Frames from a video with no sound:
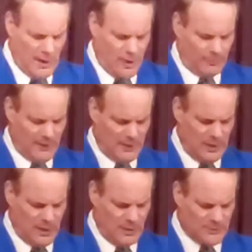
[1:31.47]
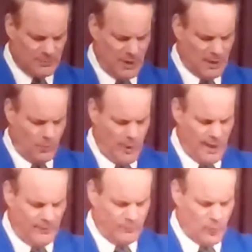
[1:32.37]
Help me to speak in a
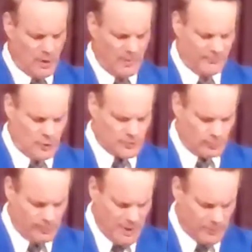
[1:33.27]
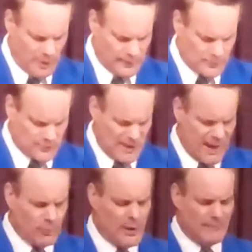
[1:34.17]
way where our folks will be able to
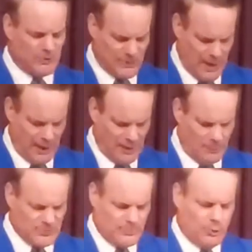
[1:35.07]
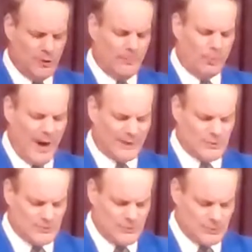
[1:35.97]
understand what I'm saying. Help us to put into
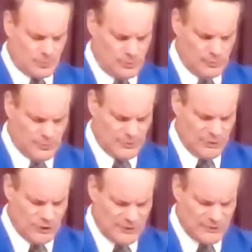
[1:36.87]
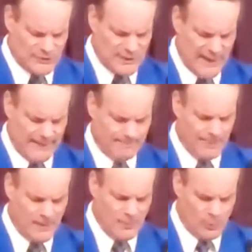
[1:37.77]
practice the truths. In Jesus' name,
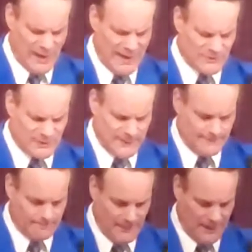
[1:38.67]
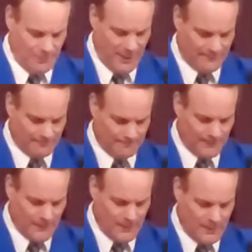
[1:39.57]
we ask it. Amen.
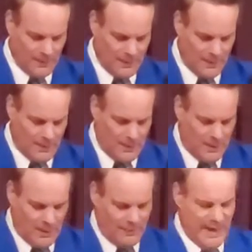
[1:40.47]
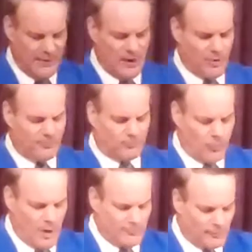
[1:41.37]
And they that are
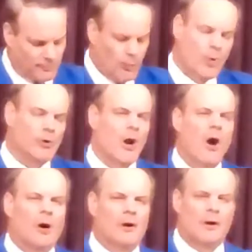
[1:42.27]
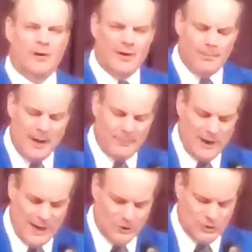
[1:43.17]
of a froward heart are an
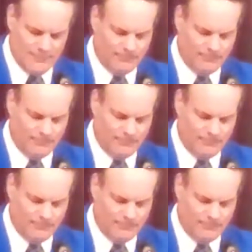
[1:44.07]
abomination.